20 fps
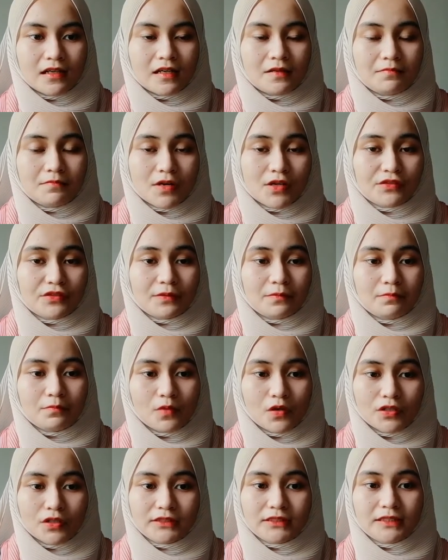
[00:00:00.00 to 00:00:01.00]
Among the
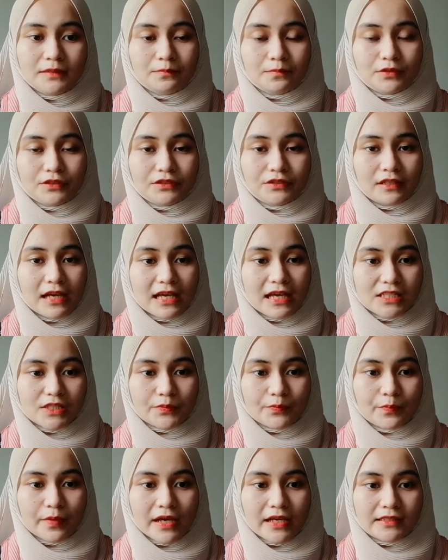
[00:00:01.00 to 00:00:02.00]
most important
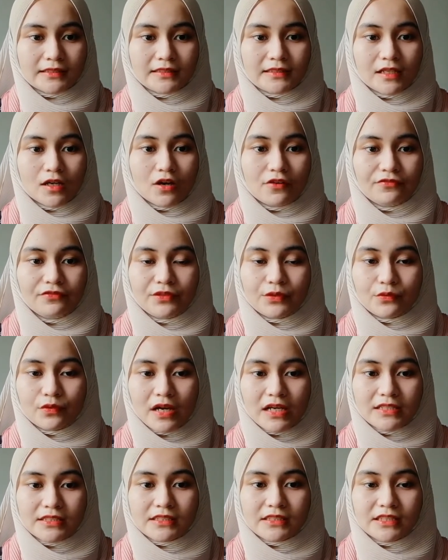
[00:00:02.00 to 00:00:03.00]
aspects of the
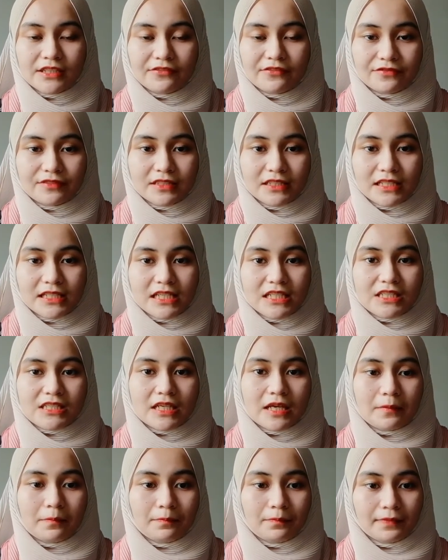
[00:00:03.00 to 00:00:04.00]
ride safety is
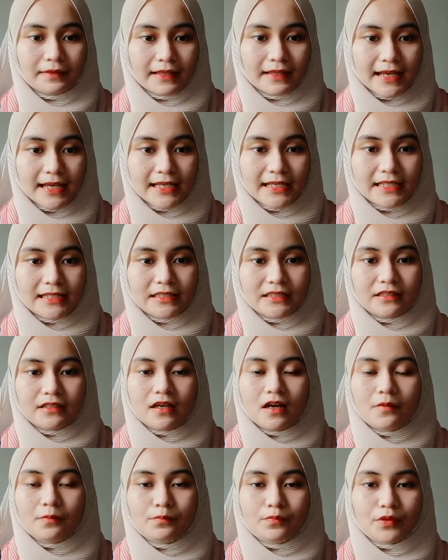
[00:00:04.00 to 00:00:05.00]
applying the
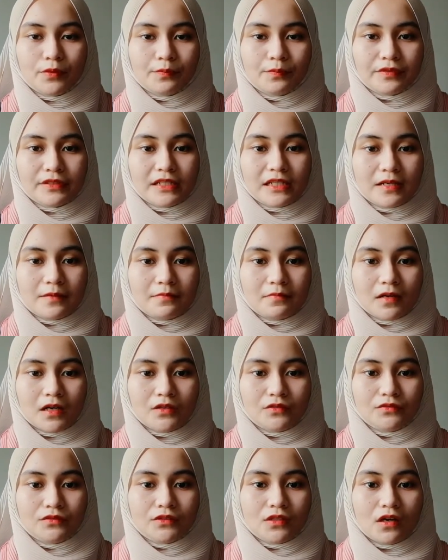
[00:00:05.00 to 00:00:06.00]
appropriate
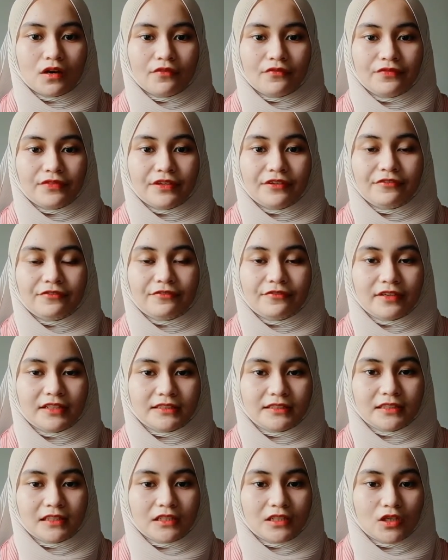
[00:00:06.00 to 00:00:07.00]
amount of the
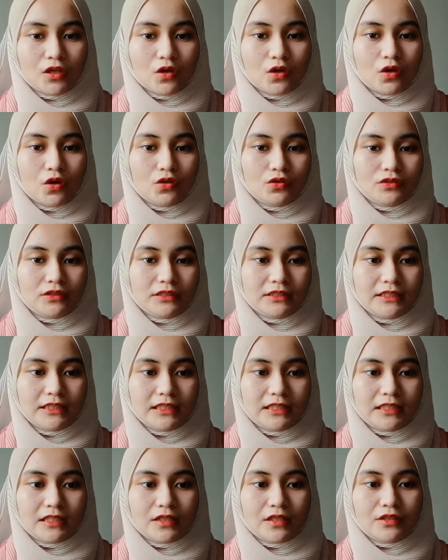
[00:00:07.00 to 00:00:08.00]
fastener
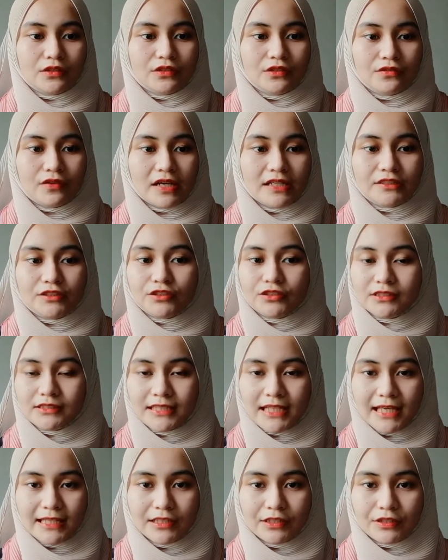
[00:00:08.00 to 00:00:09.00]
holding the ride
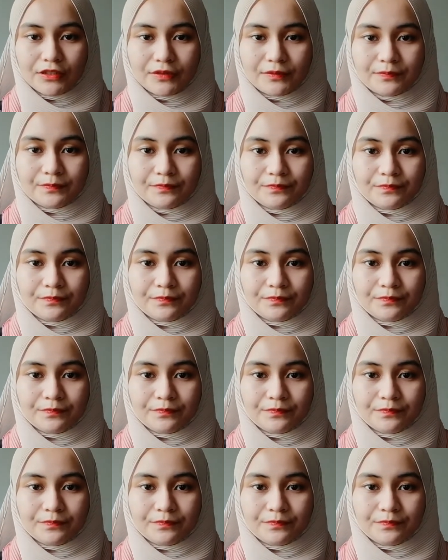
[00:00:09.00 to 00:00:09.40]
together.